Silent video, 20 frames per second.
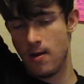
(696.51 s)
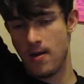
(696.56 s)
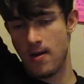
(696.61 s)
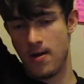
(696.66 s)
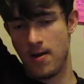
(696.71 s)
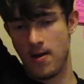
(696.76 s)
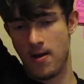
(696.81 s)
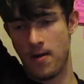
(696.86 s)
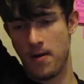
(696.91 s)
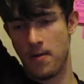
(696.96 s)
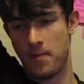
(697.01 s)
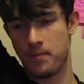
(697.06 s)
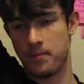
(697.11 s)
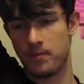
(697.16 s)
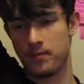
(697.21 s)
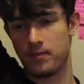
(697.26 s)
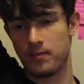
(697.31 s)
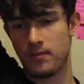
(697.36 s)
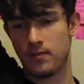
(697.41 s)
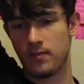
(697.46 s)

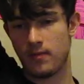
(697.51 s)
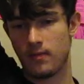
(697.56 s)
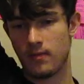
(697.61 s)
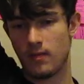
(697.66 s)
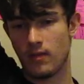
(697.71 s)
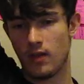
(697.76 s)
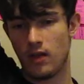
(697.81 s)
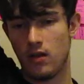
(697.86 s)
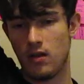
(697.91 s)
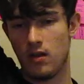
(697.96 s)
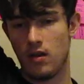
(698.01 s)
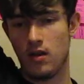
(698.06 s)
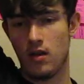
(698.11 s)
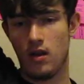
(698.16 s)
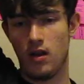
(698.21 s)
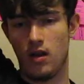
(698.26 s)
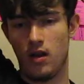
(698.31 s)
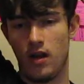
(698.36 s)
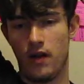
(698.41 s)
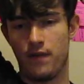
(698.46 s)

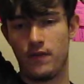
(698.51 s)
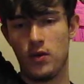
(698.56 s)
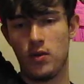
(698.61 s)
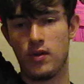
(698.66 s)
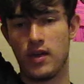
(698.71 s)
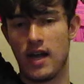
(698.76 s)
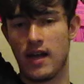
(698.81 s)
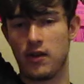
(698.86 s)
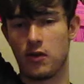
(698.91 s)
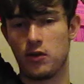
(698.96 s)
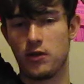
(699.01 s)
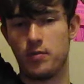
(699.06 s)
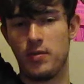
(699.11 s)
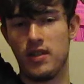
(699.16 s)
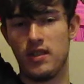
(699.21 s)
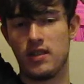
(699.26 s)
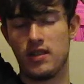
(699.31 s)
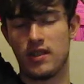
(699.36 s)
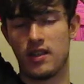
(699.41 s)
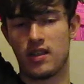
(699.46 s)
A few gecko
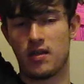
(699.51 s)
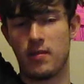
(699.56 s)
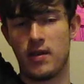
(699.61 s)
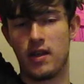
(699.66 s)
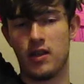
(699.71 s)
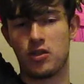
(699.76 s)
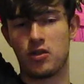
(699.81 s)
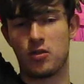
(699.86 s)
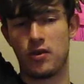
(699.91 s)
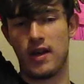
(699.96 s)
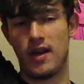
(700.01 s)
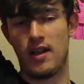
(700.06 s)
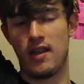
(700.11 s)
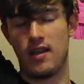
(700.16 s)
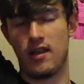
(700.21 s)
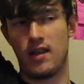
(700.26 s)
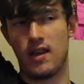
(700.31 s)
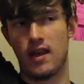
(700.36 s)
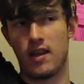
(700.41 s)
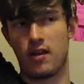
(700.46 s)
species like the
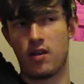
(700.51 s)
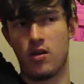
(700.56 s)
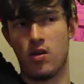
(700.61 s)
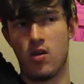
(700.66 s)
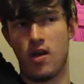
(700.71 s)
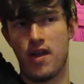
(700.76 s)
Mediterranean gecko,